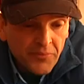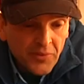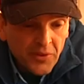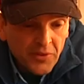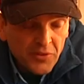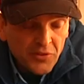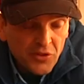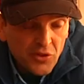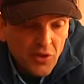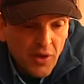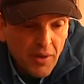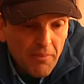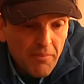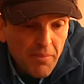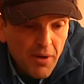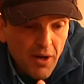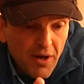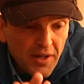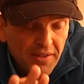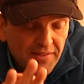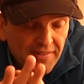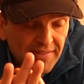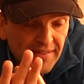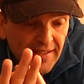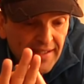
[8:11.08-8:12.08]
So
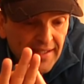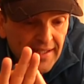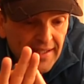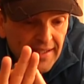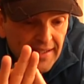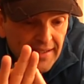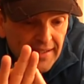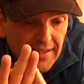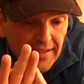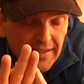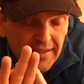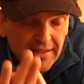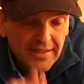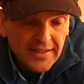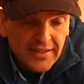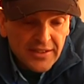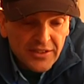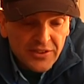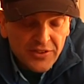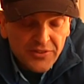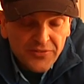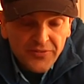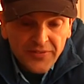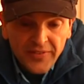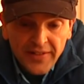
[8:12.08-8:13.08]
unboxing
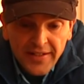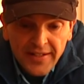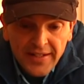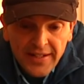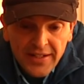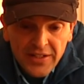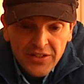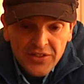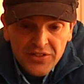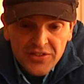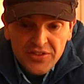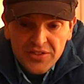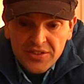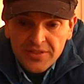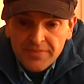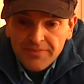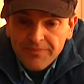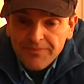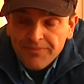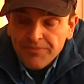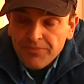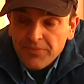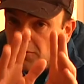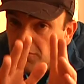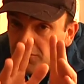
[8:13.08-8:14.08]
is finished.
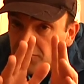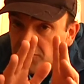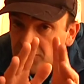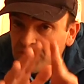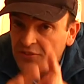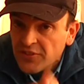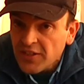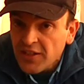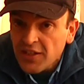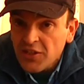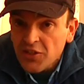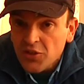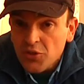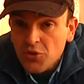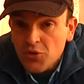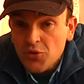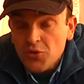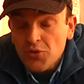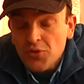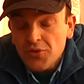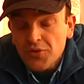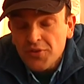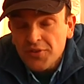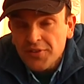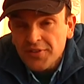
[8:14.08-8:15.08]
See
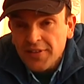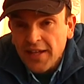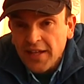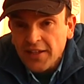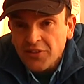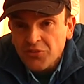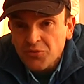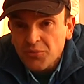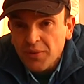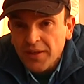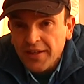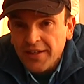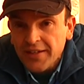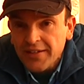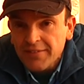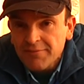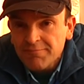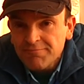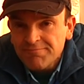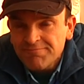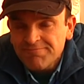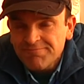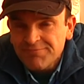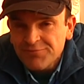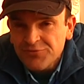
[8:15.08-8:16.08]
you next week.
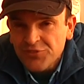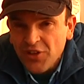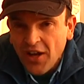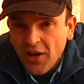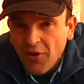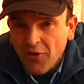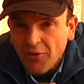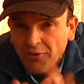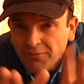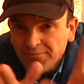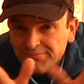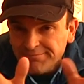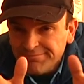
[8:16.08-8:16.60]
Ciao.